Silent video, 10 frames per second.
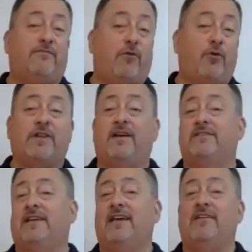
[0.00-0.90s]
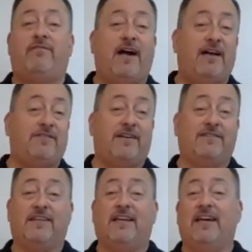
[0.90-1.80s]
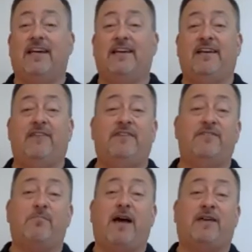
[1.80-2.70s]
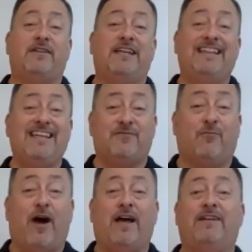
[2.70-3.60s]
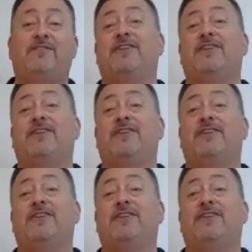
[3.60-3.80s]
4,000K, 5,000K of this model and this wattage,